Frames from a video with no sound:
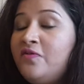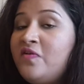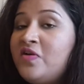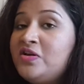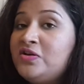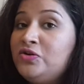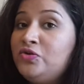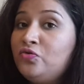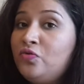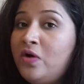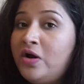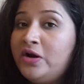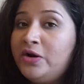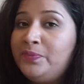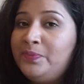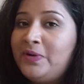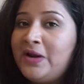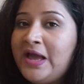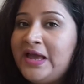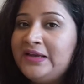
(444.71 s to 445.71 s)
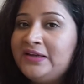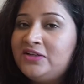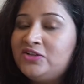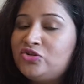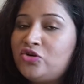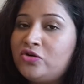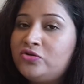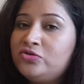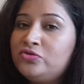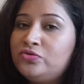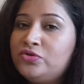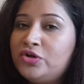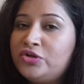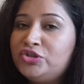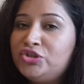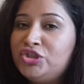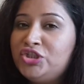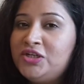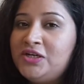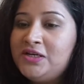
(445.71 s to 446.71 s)
when you are applying it onto
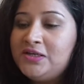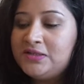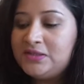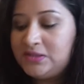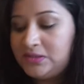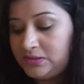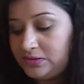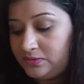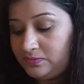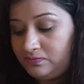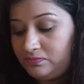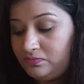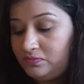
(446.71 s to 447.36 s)
your cheeks,